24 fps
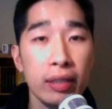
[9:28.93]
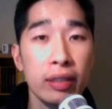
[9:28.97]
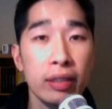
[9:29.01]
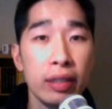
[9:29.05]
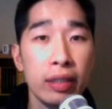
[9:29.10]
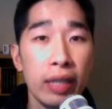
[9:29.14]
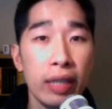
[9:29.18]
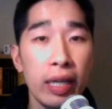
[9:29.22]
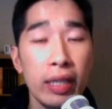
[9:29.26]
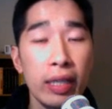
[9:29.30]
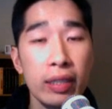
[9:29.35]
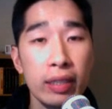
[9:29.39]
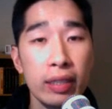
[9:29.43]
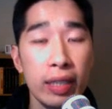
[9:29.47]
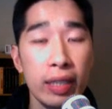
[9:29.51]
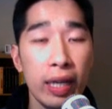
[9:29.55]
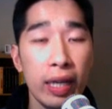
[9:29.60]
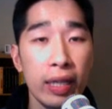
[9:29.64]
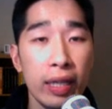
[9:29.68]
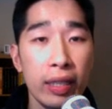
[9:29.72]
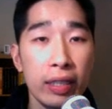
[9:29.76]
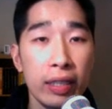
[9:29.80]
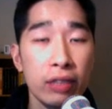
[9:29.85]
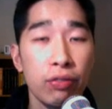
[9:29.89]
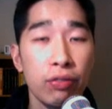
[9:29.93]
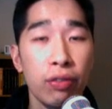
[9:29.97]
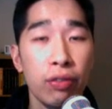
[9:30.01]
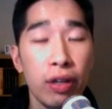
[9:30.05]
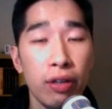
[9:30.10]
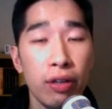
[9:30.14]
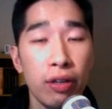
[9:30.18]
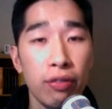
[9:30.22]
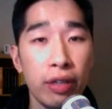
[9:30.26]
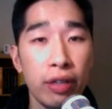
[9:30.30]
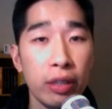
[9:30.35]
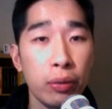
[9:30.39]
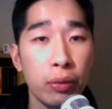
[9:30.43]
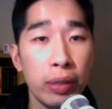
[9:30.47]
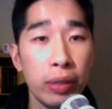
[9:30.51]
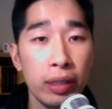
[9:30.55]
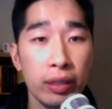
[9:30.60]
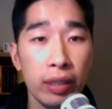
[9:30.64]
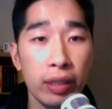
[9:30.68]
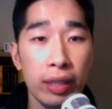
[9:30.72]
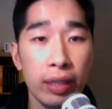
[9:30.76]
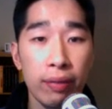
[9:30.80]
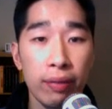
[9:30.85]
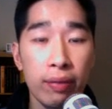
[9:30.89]
to get into that niche very, very
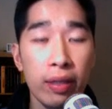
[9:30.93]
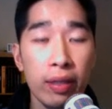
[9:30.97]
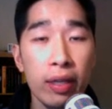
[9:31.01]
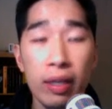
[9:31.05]
quickly.